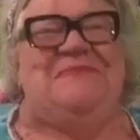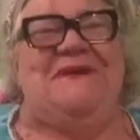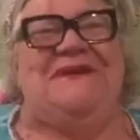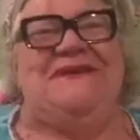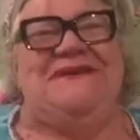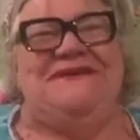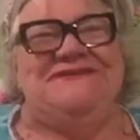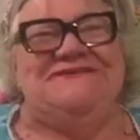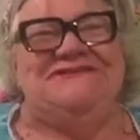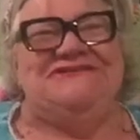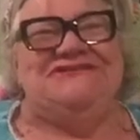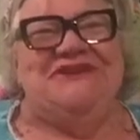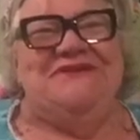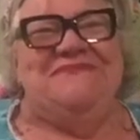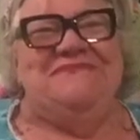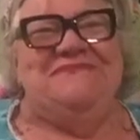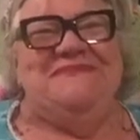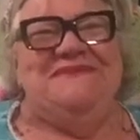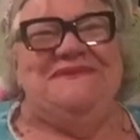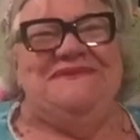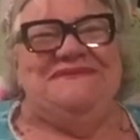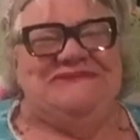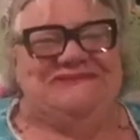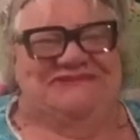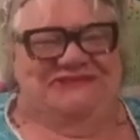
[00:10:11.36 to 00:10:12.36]
puddle
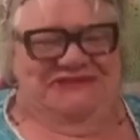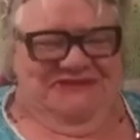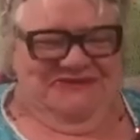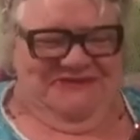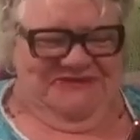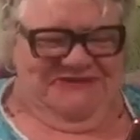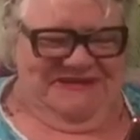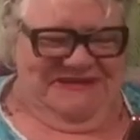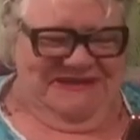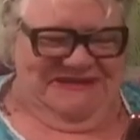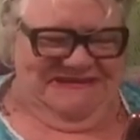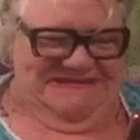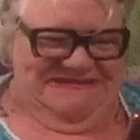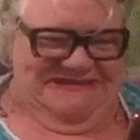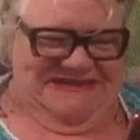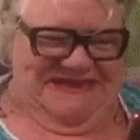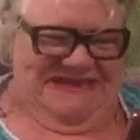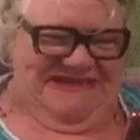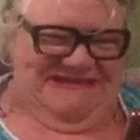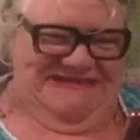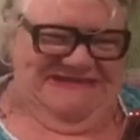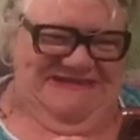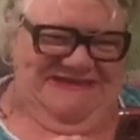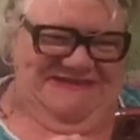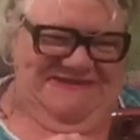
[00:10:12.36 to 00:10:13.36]
jumping Jill. That
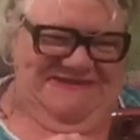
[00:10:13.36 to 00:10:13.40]
sounds.